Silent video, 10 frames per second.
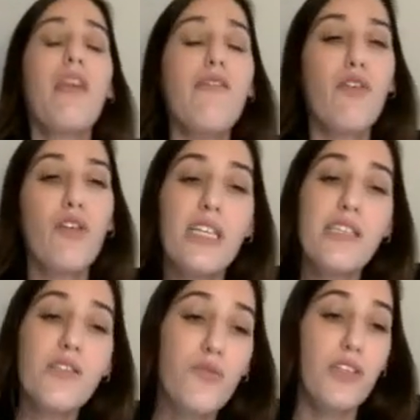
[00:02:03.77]
For
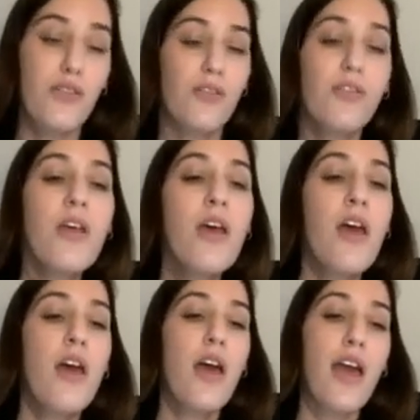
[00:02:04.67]
these reasons,
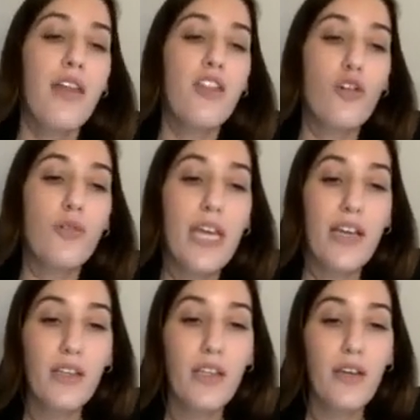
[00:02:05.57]
the
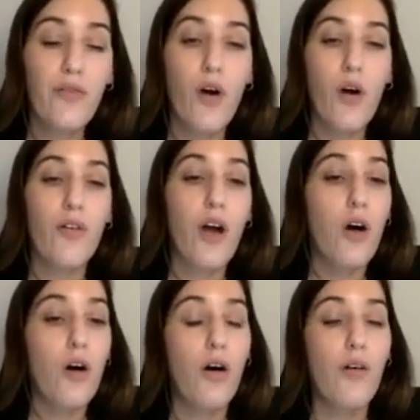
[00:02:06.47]
objective
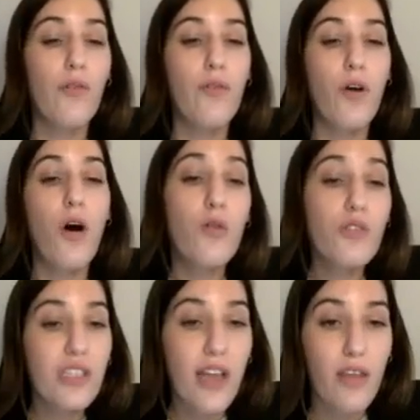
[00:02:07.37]
of our
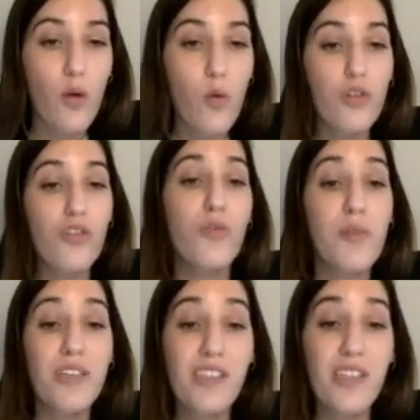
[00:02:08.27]
study was to
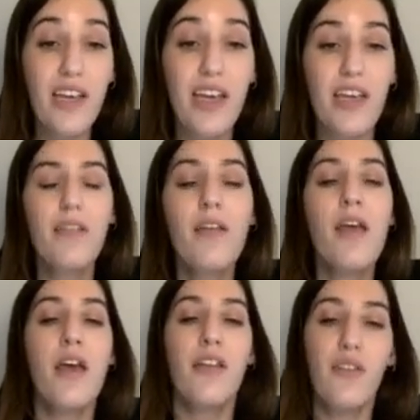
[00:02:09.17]
investigate
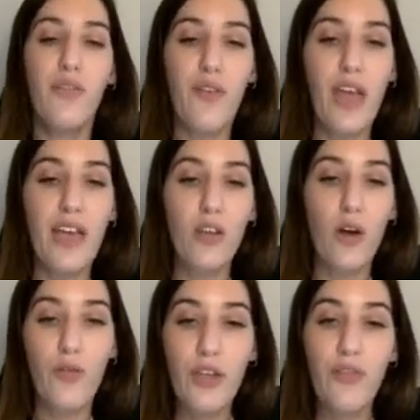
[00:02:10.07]
the effect
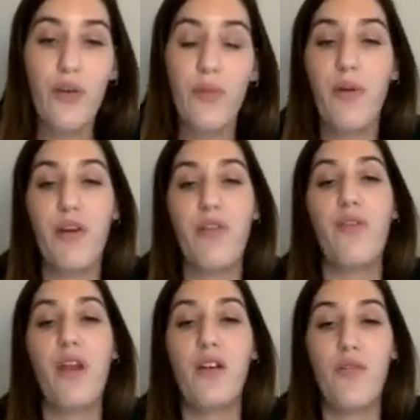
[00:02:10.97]
of different
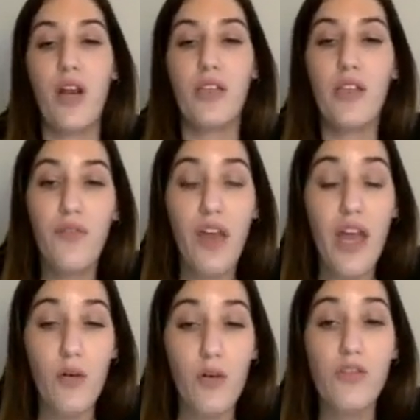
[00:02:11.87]
peripheral refractive
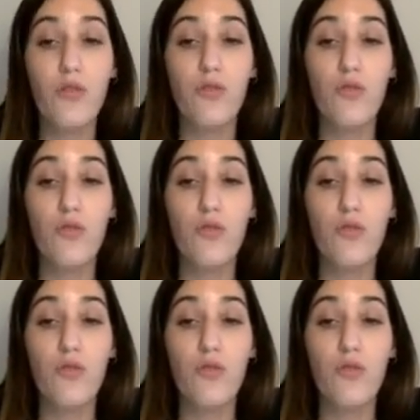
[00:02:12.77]
errors on